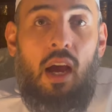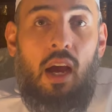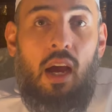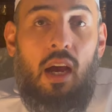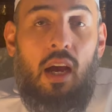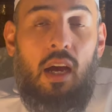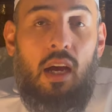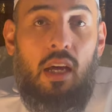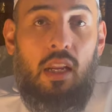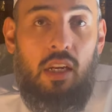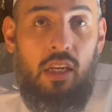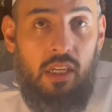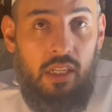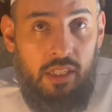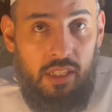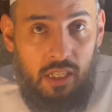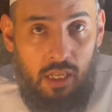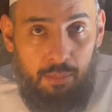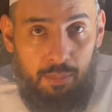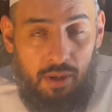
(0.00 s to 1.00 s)

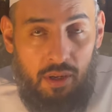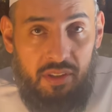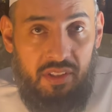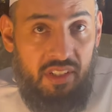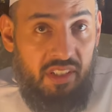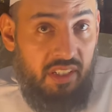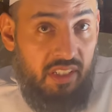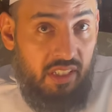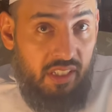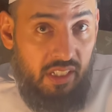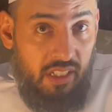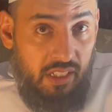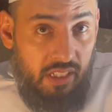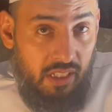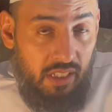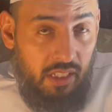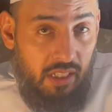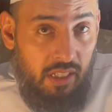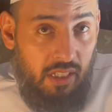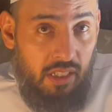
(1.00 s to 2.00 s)
learning about
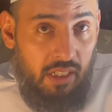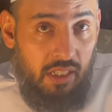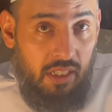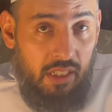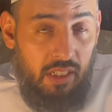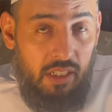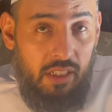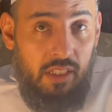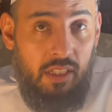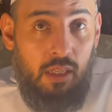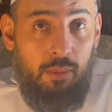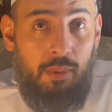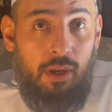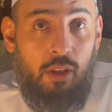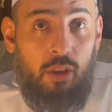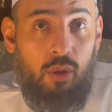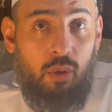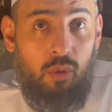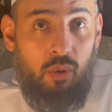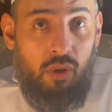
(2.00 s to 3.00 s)
aqidah, learning
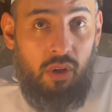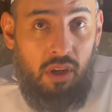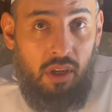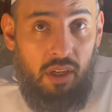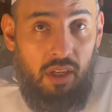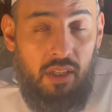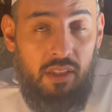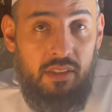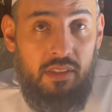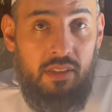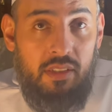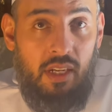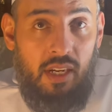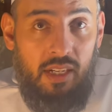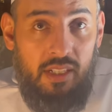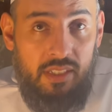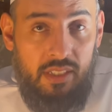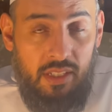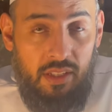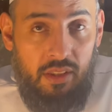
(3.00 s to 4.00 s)
about the Quran,
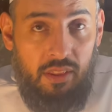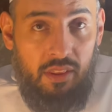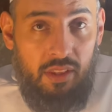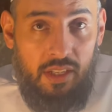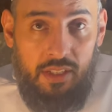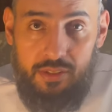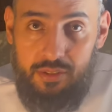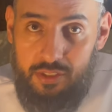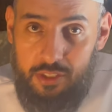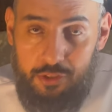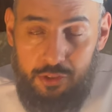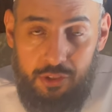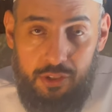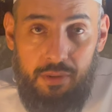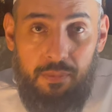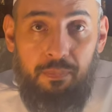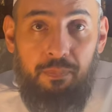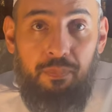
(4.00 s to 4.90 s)
hadith, etc.